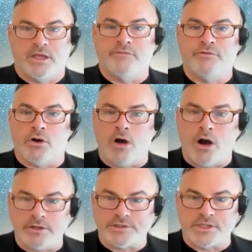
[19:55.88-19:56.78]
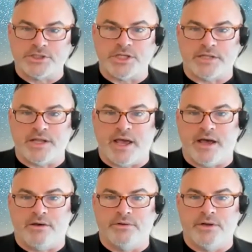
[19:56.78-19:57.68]
If your heart is shut
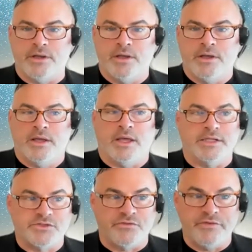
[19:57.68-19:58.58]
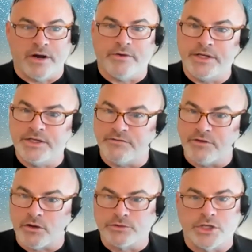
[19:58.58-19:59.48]
down, it's very
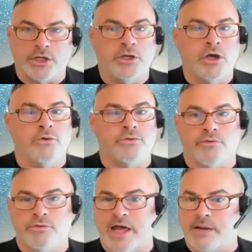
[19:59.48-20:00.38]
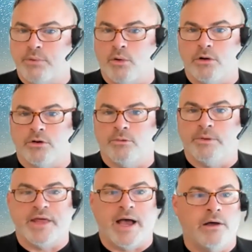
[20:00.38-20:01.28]
difficult to go through that portal
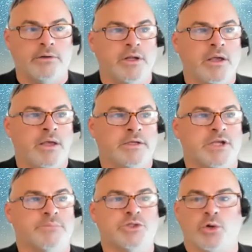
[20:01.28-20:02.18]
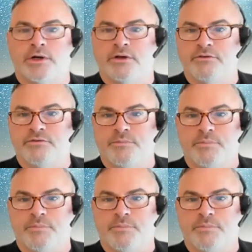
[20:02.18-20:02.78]
without some sort of